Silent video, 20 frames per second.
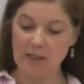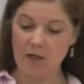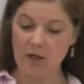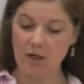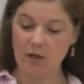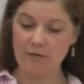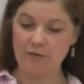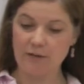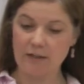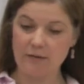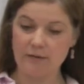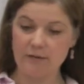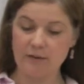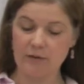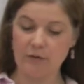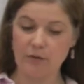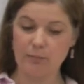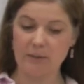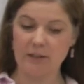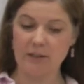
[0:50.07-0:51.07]
of
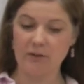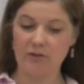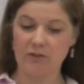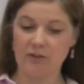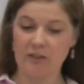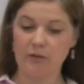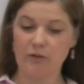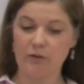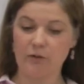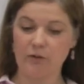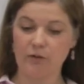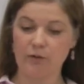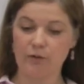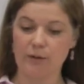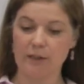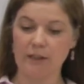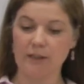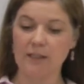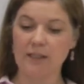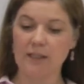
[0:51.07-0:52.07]
evidence-based
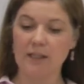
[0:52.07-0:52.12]
dentistry.